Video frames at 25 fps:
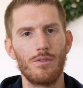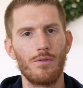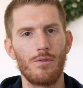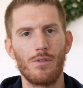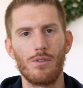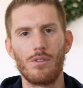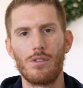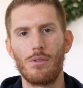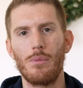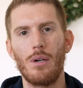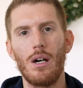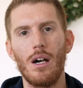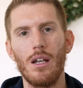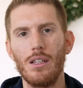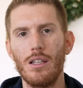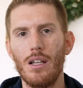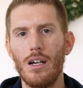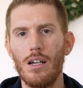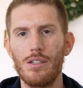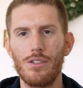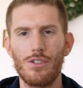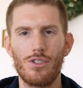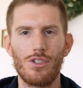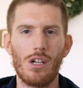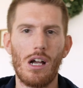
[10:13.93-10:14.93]
for some
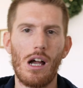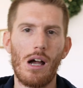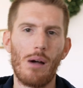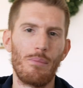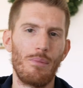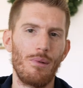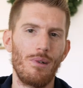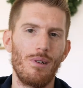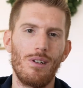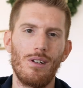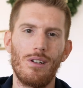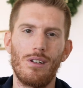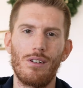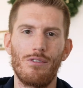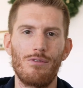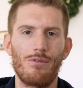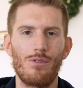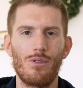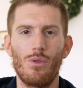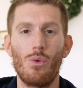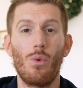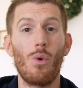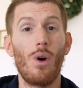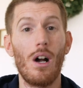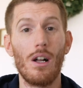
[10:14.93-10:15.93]
online shopping,
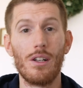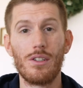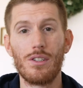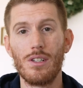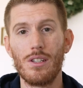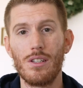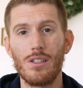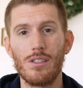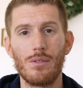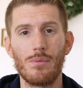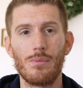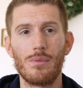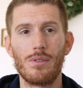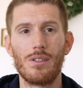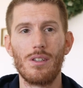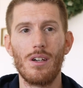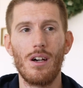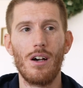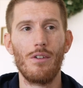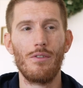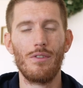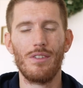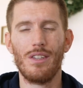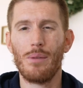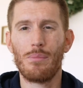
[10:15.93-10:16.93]
for watching some
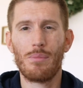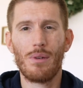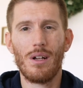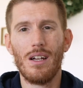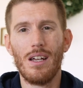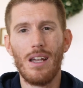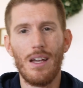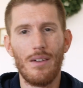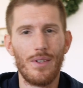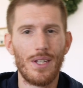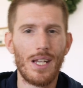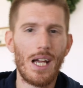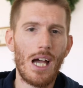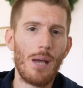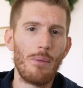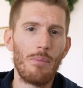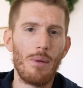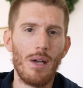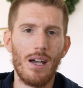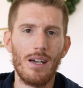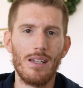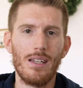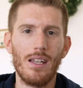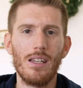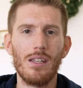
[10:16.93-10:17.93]
stuff, and they probably have an
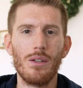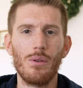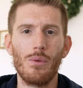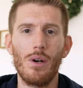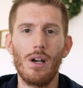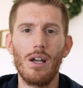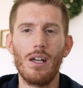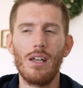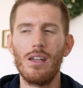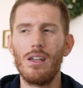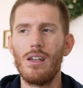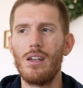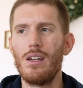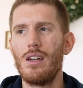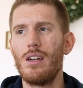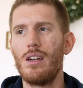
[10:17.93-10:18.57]
iPad anyway.